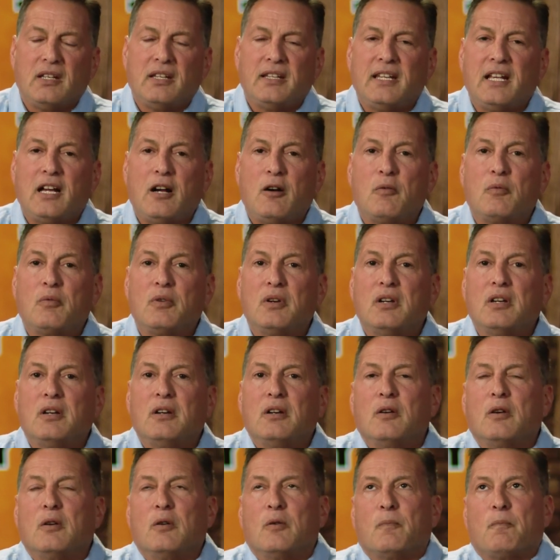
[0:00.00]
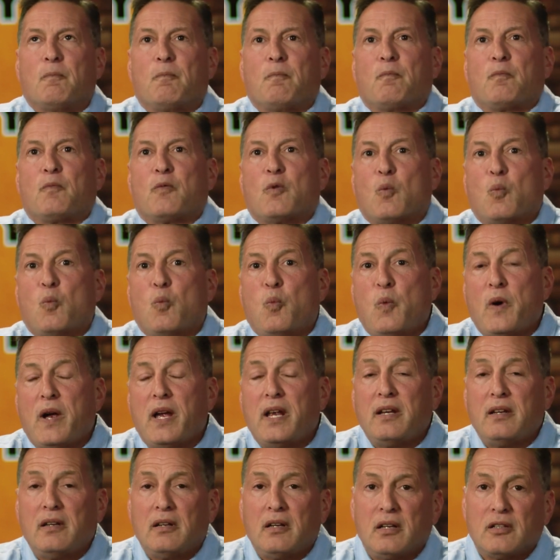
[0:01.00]
Now,
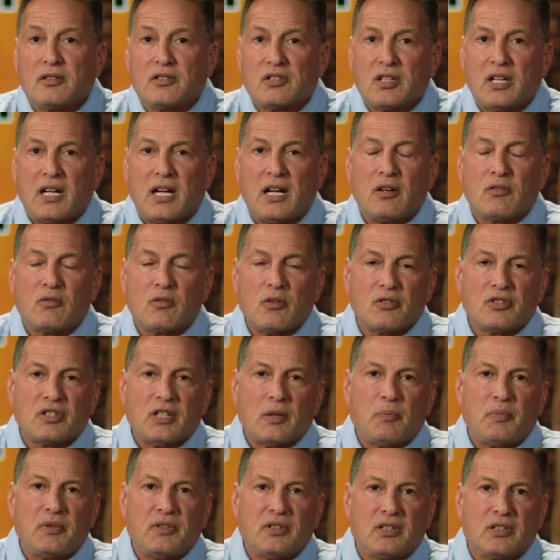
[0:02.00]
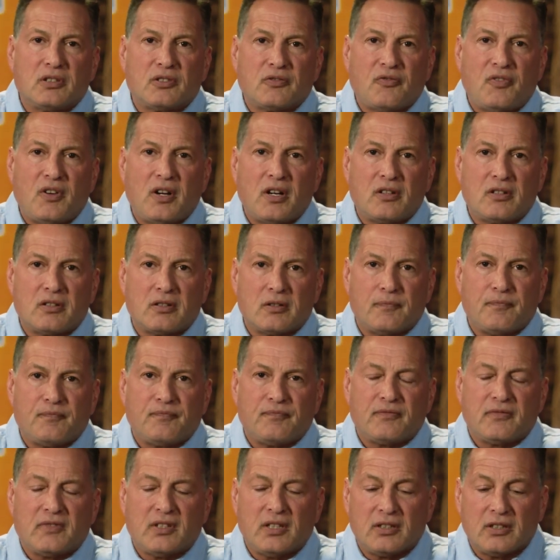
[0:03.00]
when a child grows up in dysfunction,
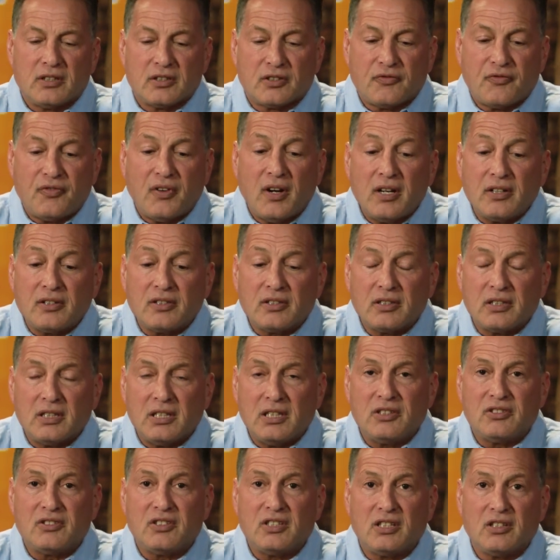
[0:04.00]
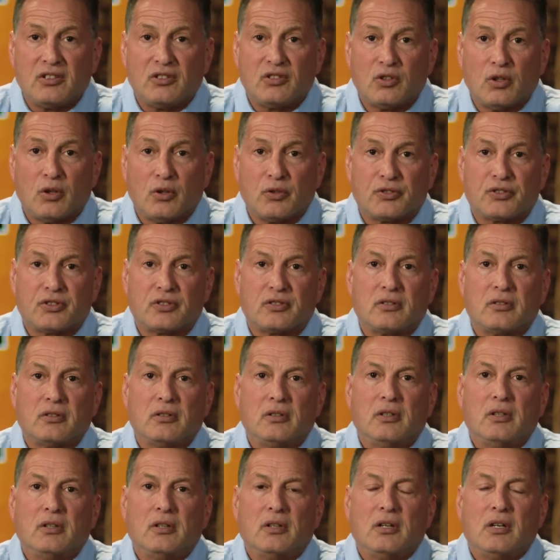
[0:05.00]
the dysfunction is the adult's
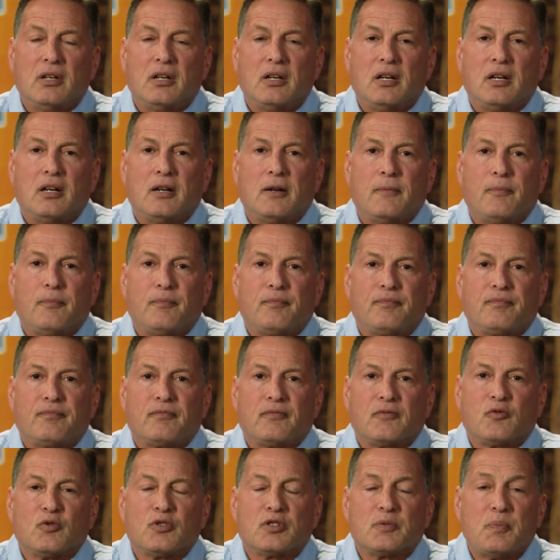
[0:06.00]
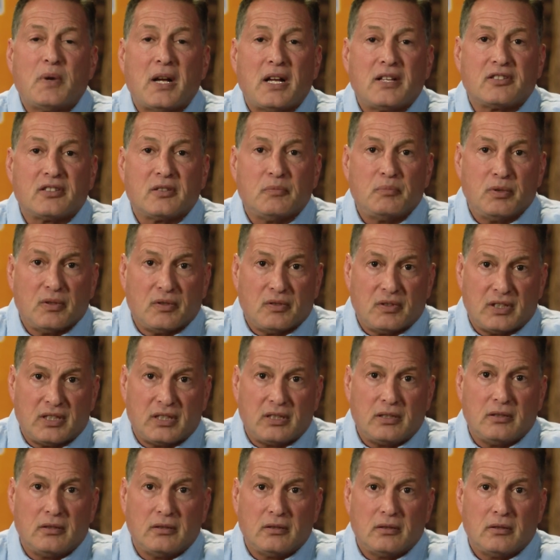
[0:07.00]

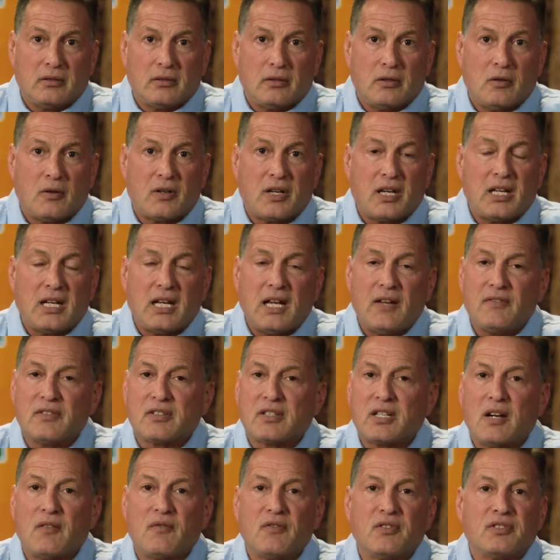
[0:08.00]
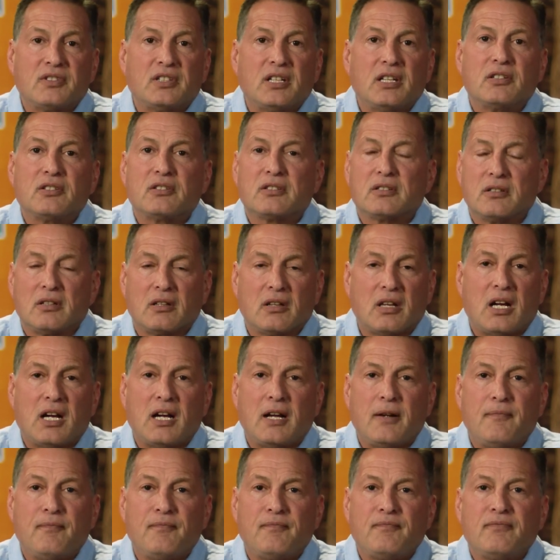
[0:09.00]
responsibility. Okay, and I have this conversation a
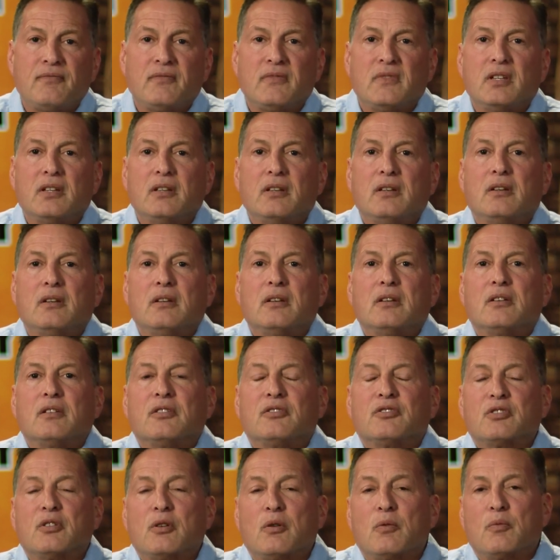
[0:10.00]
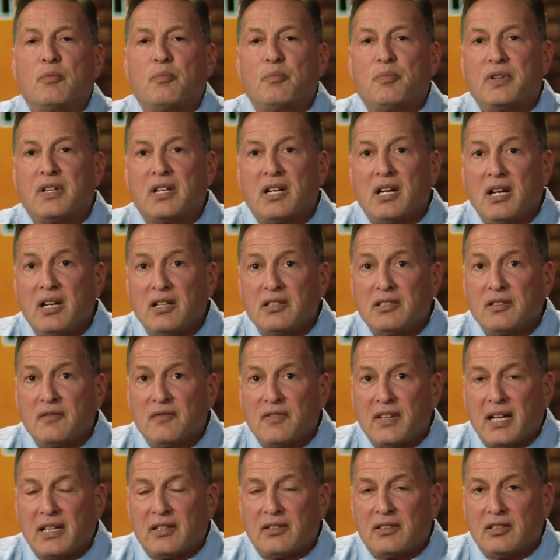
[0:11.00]
lot. So because
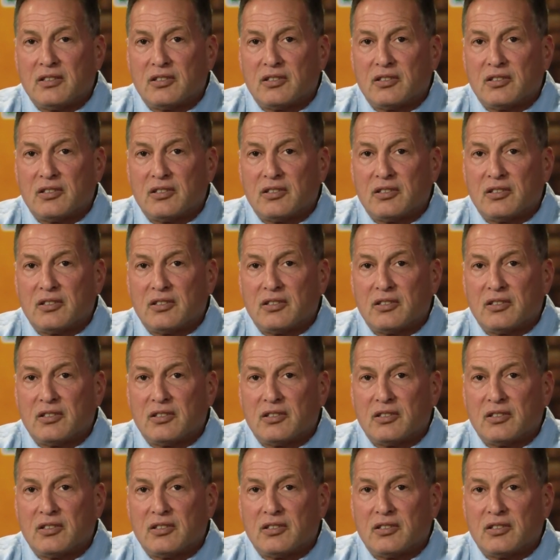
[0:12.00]
of that